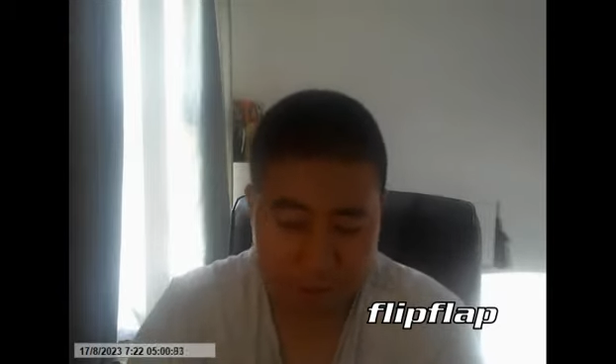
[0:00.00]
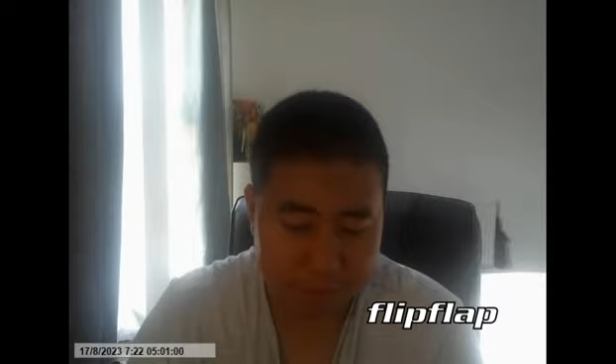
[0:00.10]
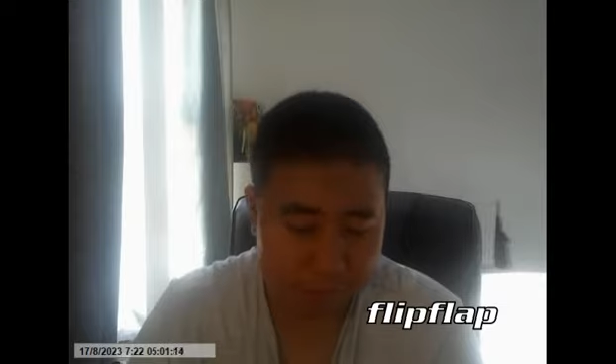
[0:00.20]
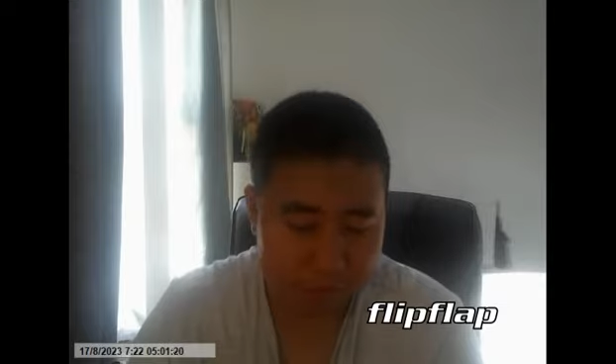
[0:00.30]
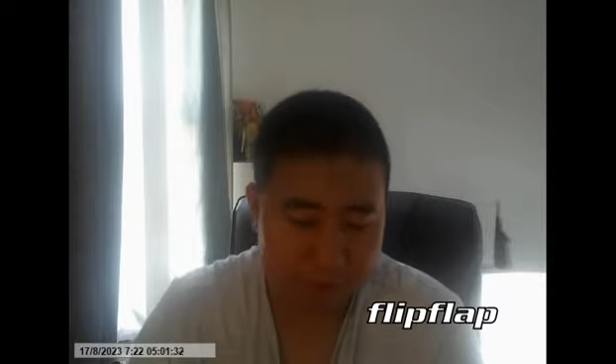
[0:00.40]

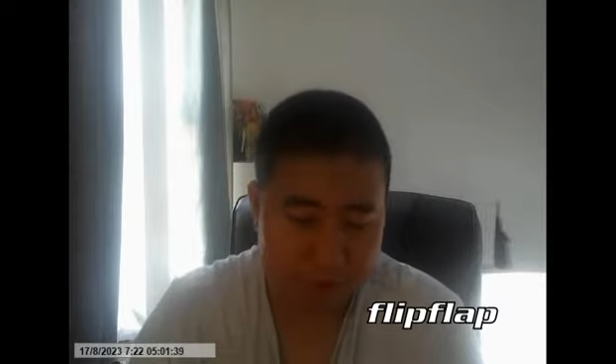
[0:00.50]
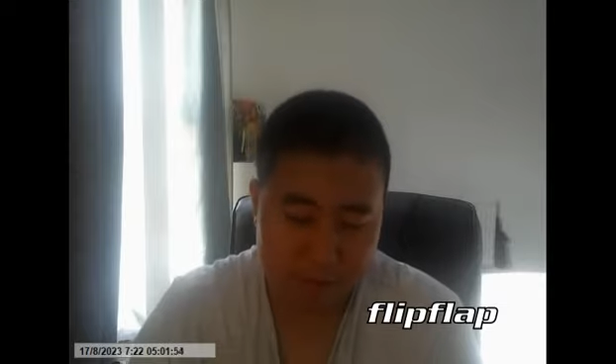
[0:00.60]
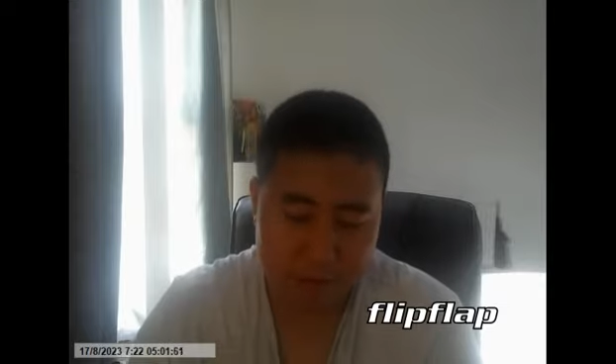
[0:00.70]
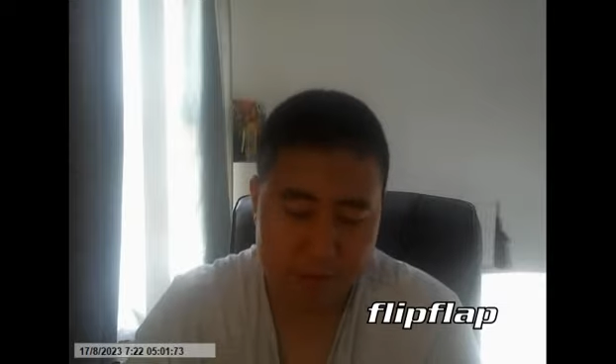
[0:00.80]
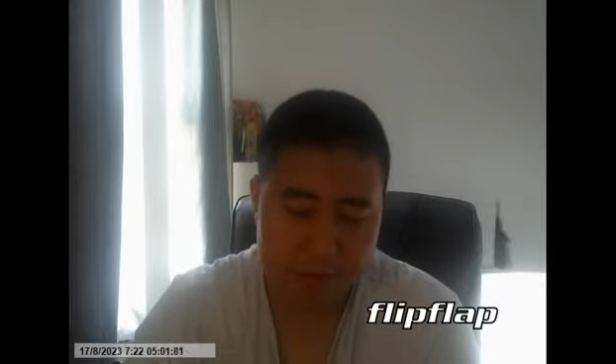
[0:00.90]

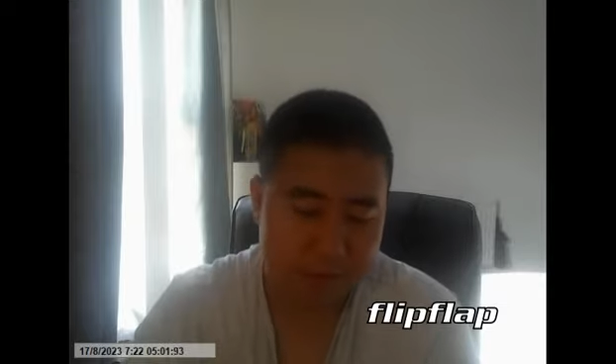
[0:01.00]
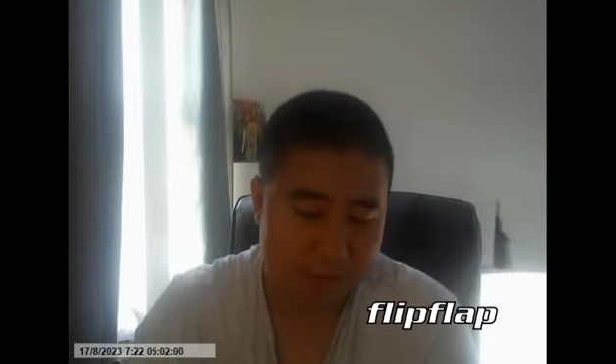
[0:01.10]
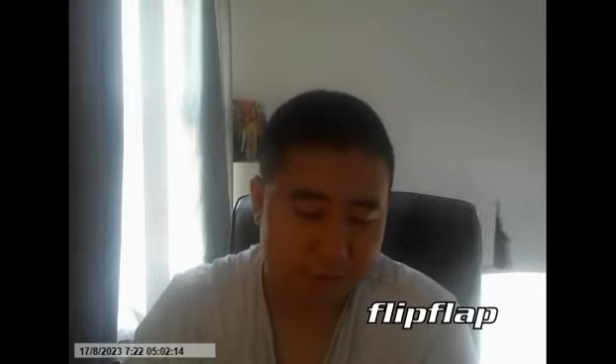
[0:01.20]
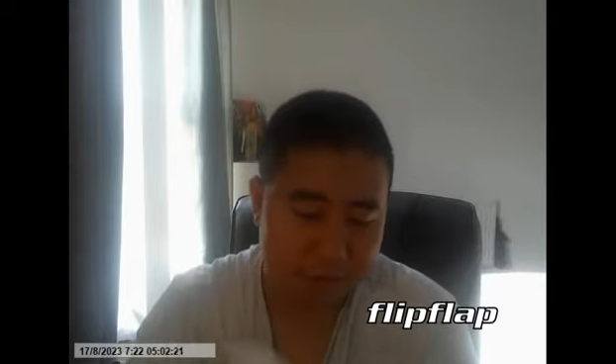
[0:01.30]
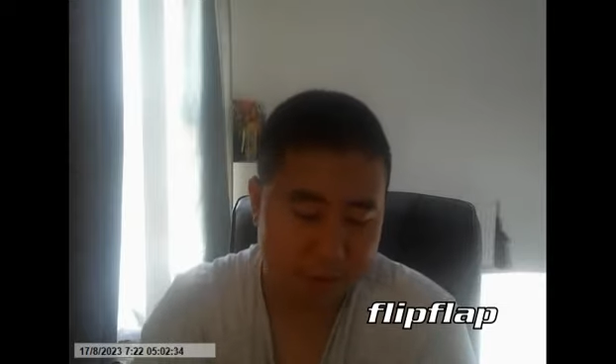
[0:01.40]

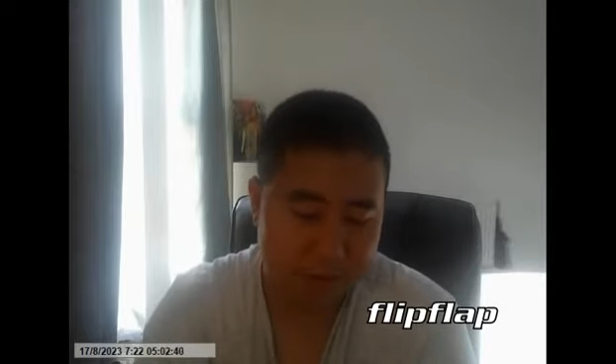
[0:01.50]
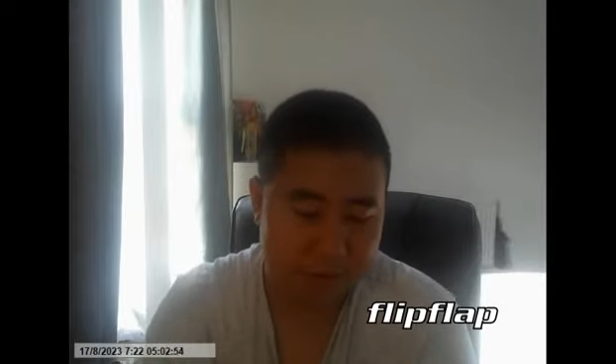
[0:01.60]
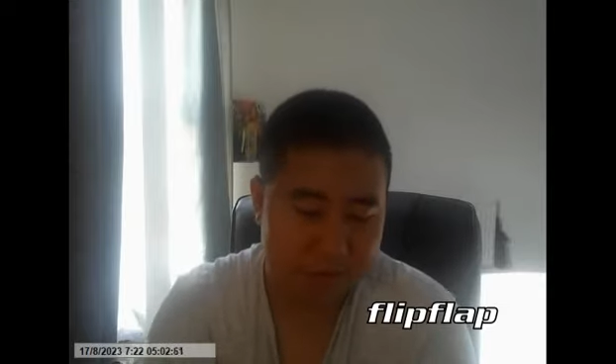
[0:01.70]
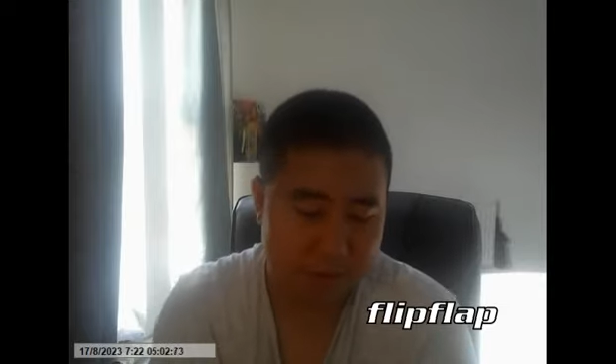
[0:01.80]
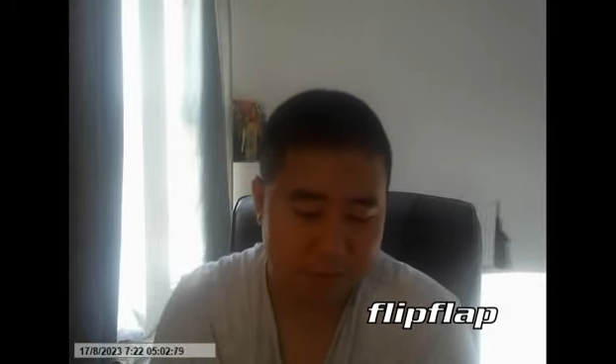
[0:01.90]

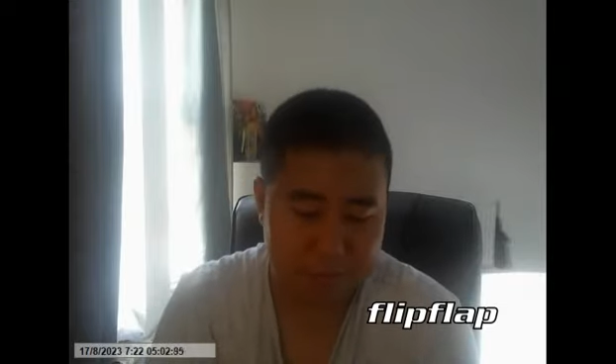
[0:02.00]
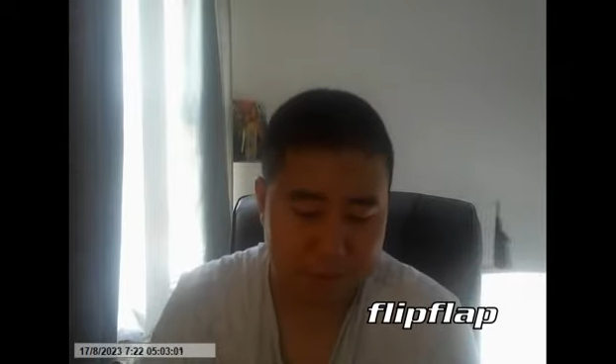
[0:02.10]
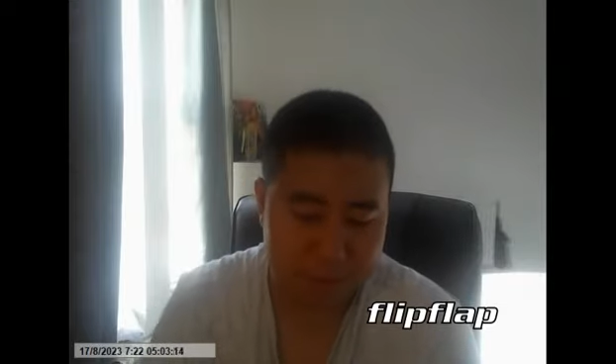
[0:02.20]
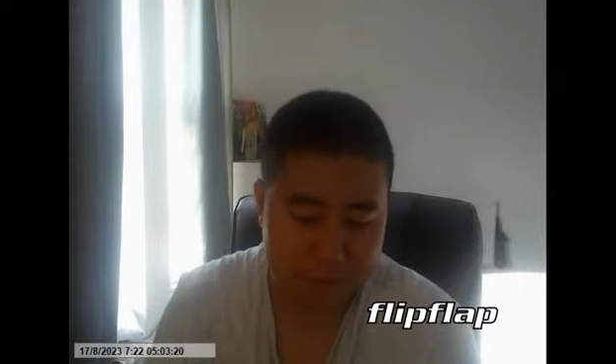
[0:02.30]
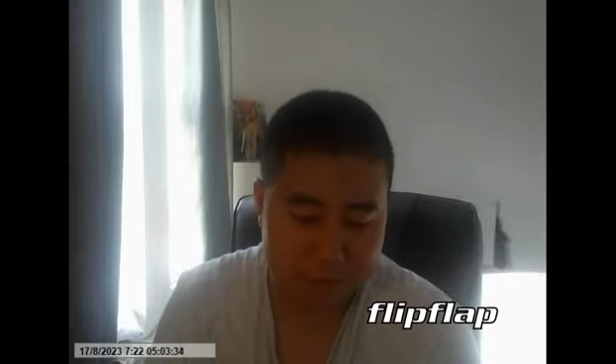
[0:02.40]

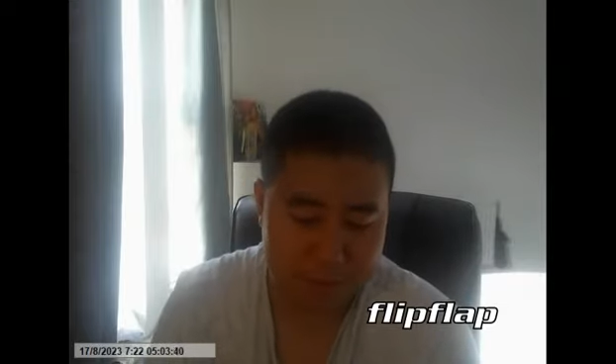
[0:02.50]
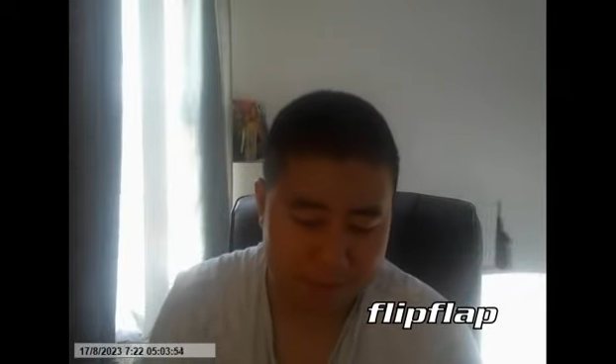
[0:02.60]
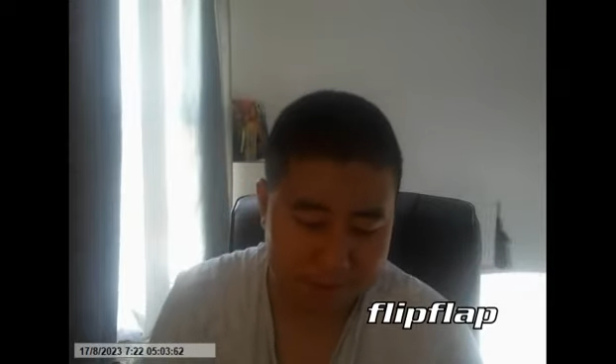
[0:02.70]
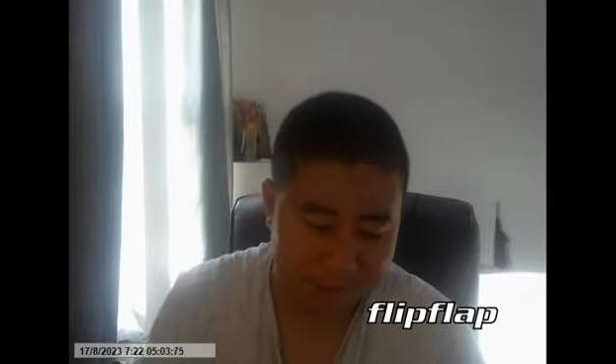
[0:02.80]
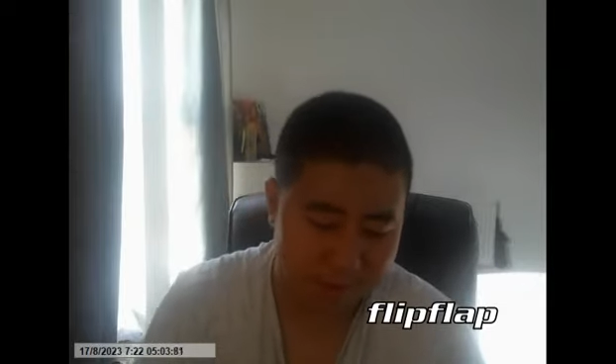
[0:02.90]

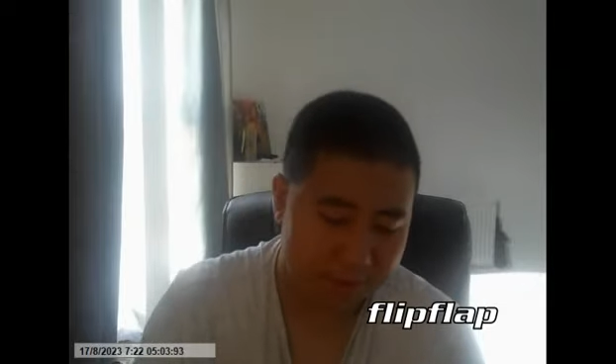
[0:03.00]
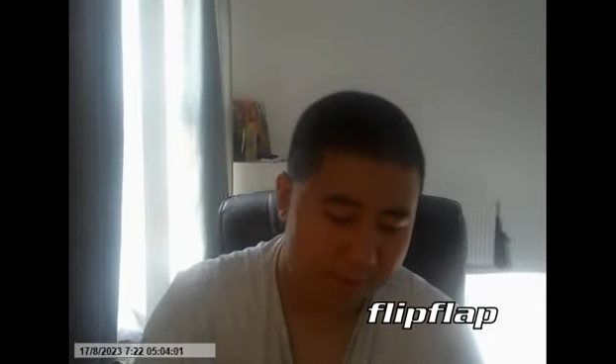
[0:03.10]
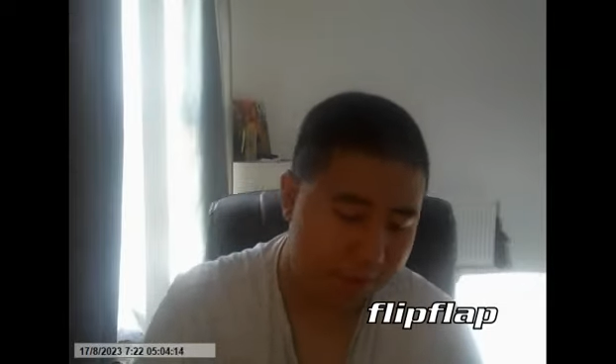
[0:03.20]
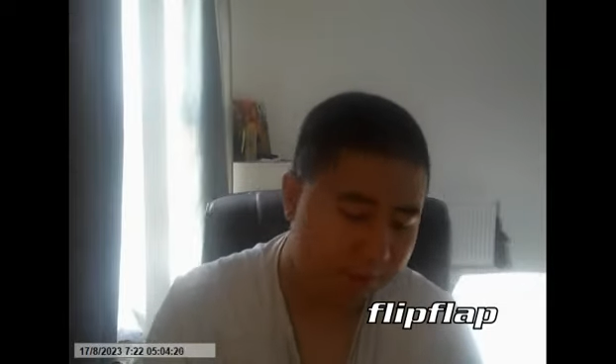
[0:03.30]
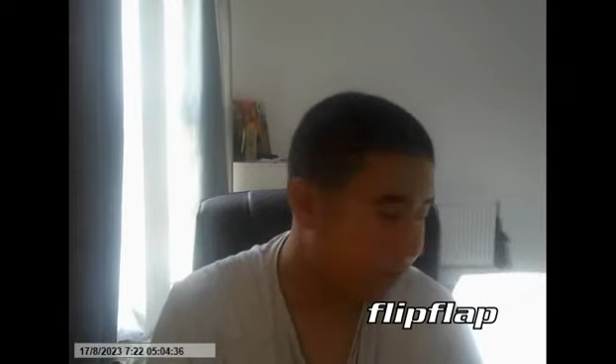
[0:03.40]
wetland type
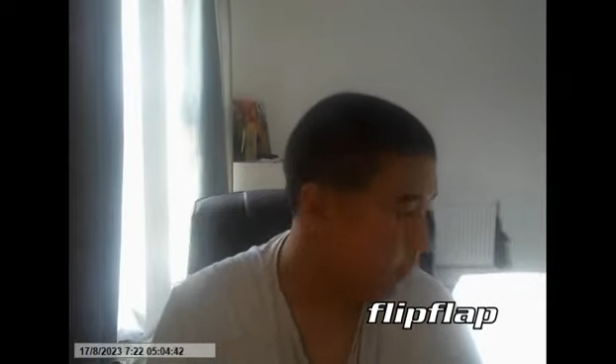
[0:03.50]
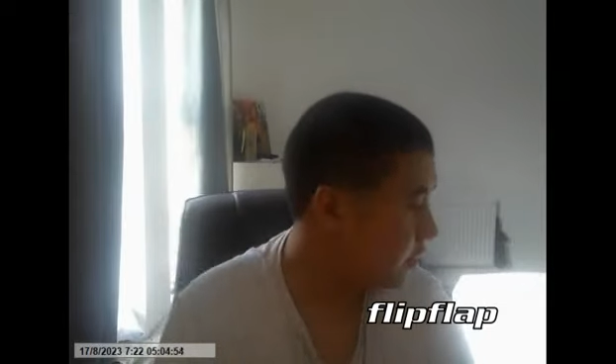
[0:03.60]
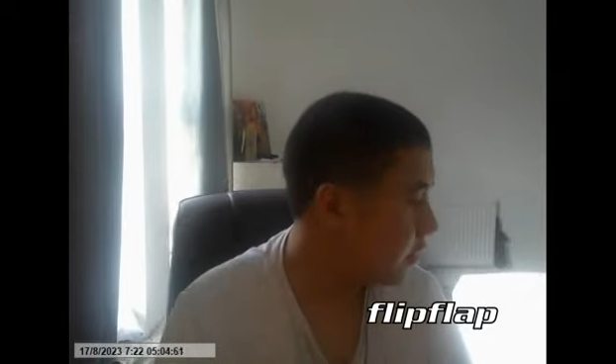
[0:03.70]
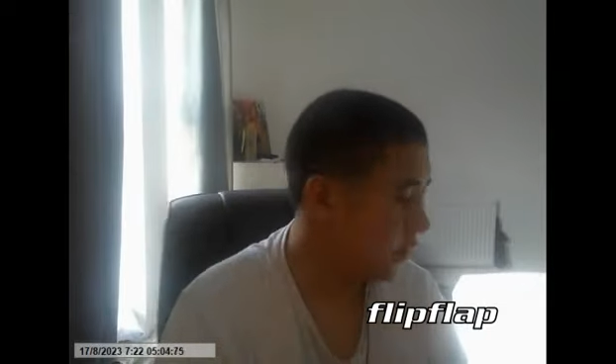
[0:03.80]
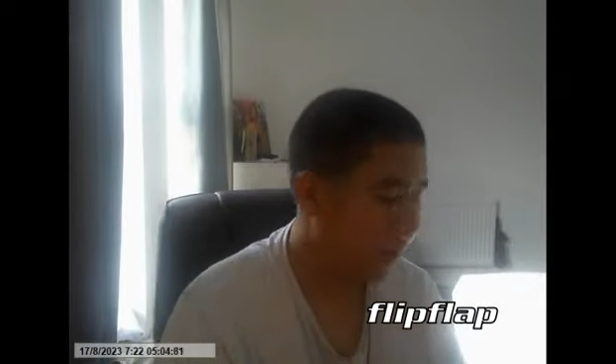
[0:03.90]

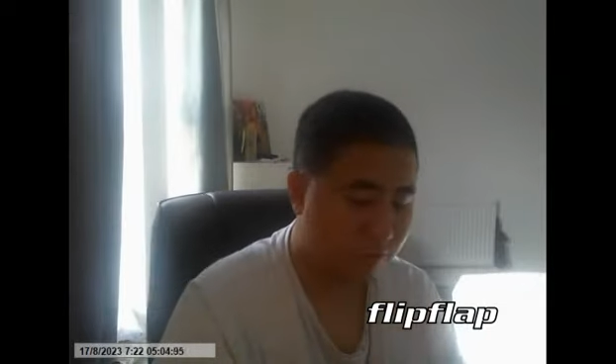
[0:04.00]
habitat.